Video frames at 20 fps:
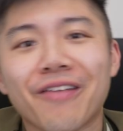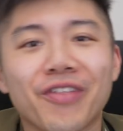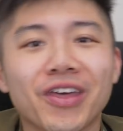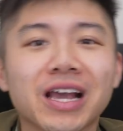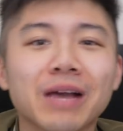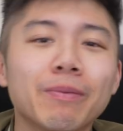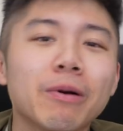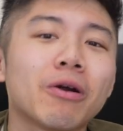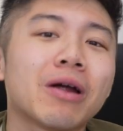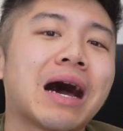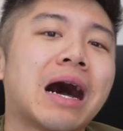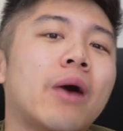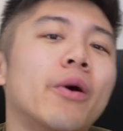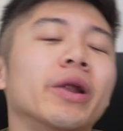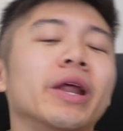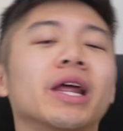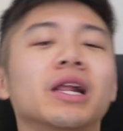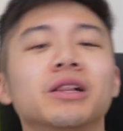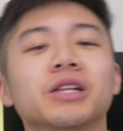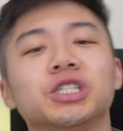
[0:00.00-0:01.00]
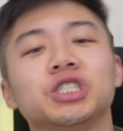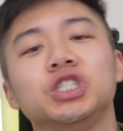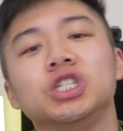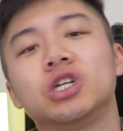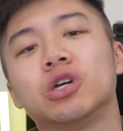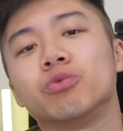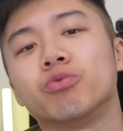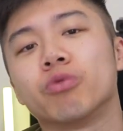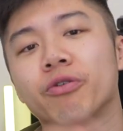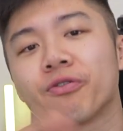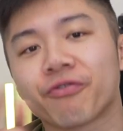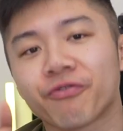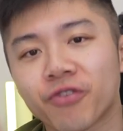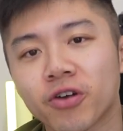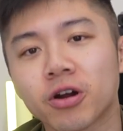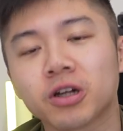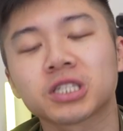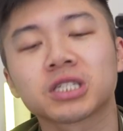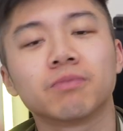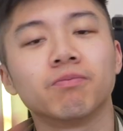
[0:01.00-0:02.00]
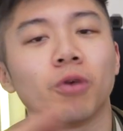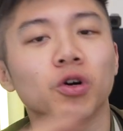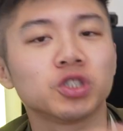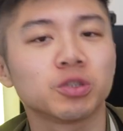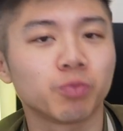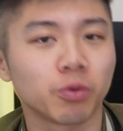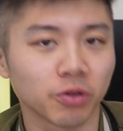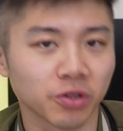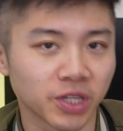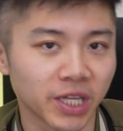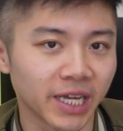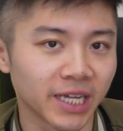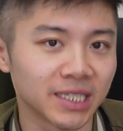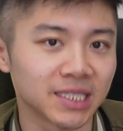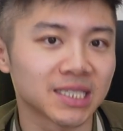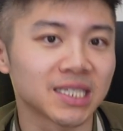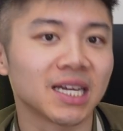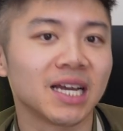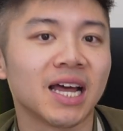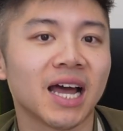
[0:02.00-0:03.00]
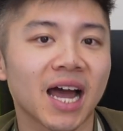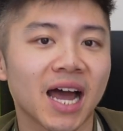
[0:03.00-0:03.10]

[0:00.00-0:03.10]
Think about how in English you could refer to multiple things